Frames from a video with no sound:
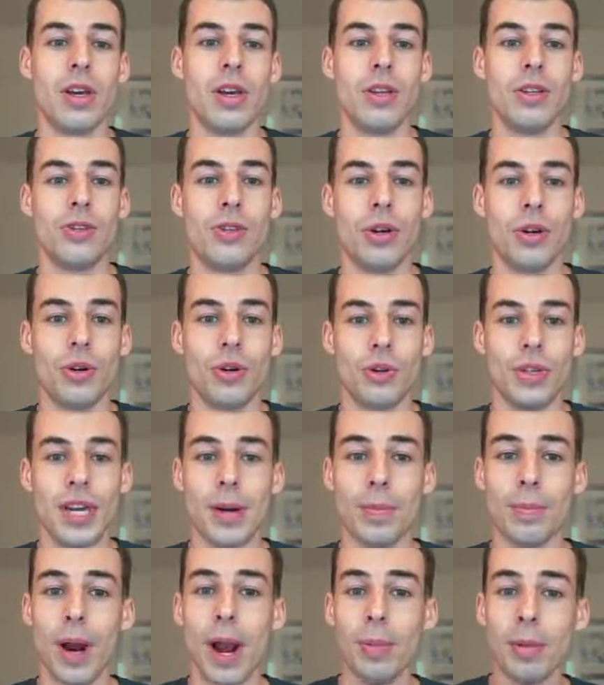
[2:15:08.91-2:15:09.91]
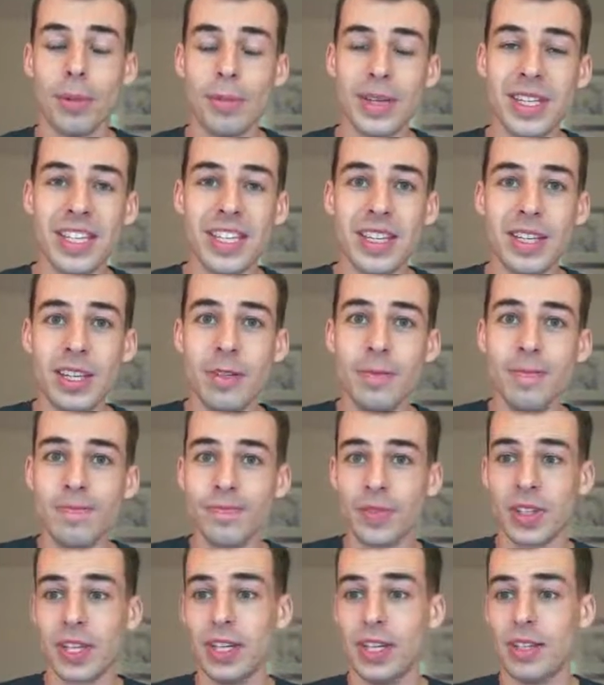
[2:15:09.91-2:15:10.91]
So yeah, problem E
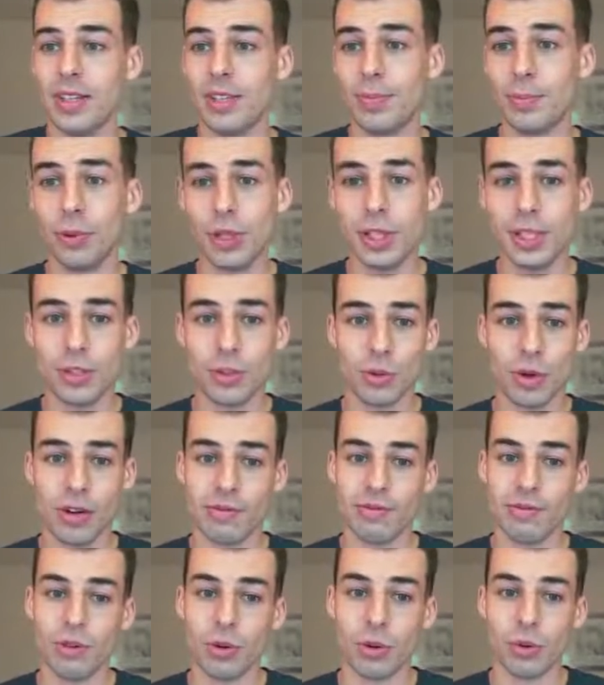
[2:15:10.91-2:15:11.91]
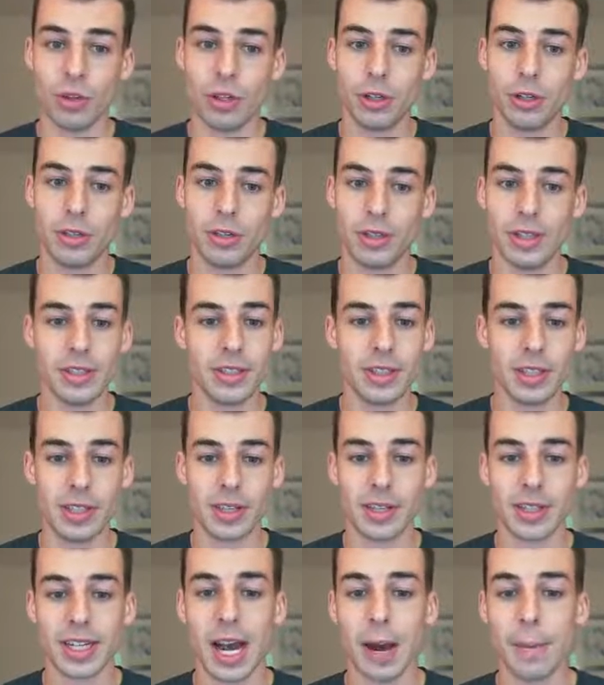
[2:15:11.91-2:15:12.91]
is pretty straightforward. It's
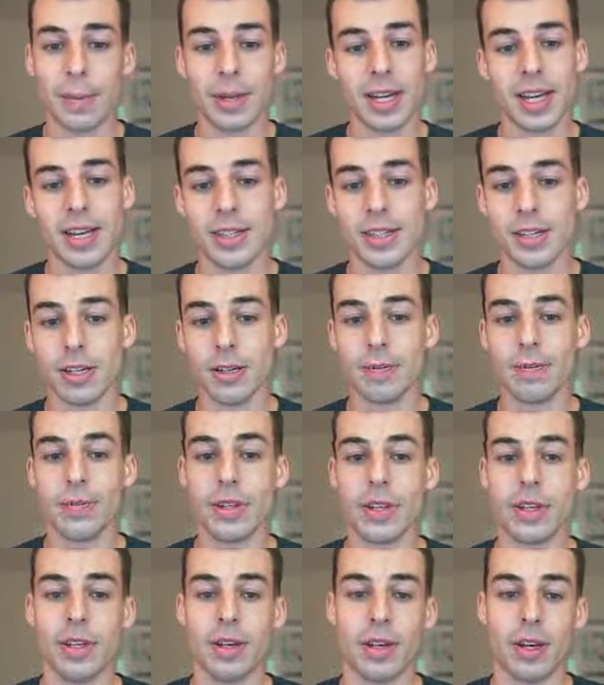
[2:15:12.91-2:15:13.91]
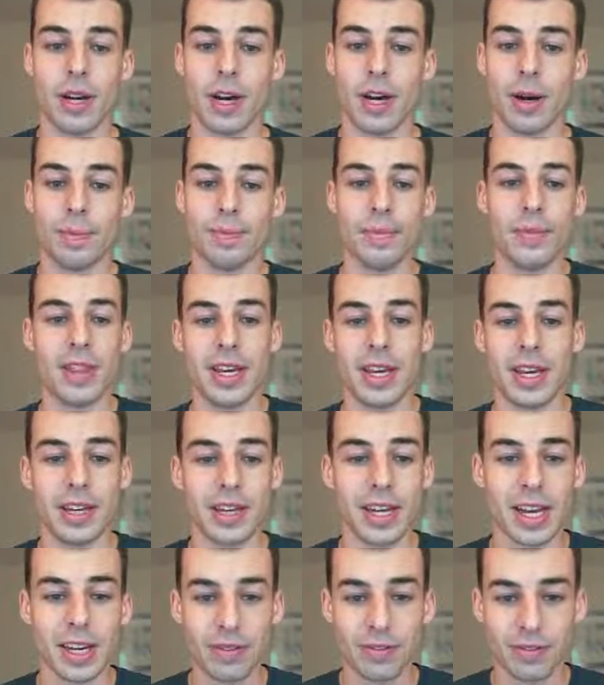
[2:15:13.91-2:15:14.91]
a common idea. They
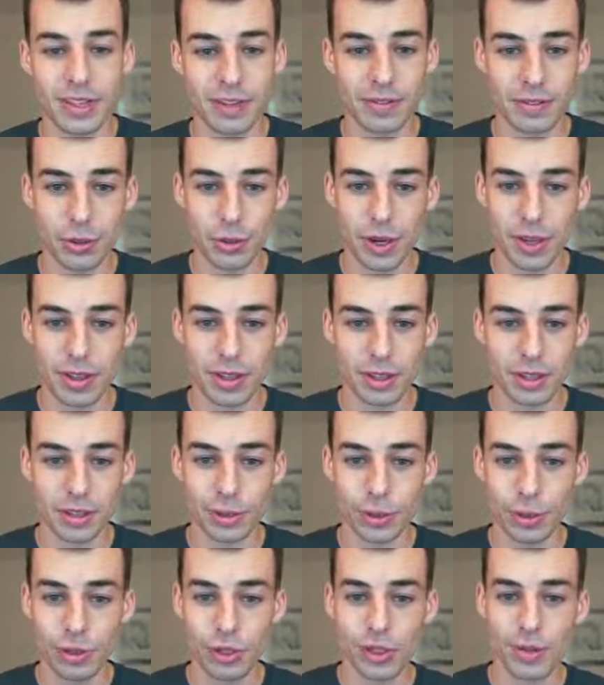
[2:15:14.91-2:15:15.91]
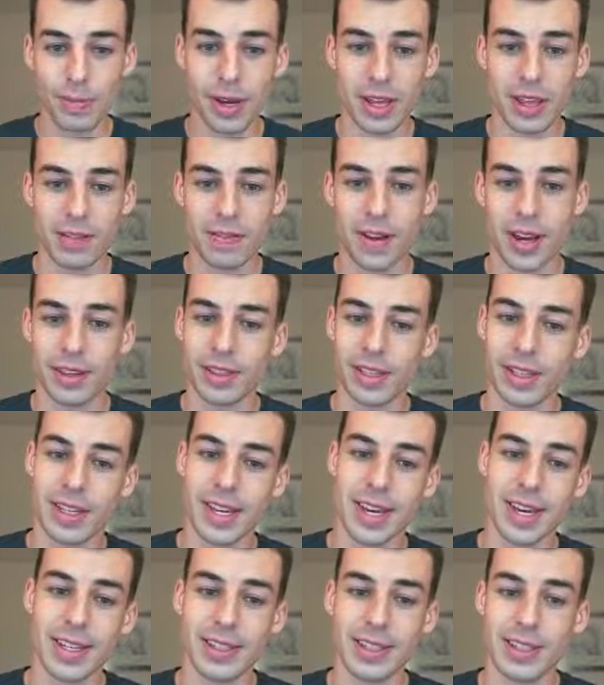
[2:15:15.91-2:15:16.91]
kind of give away the solution by the fact that
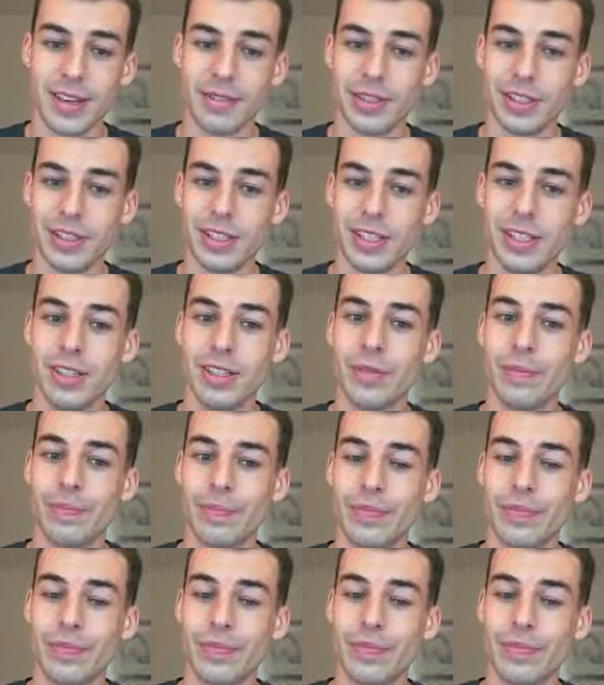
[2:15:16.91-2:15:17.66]
k is 17.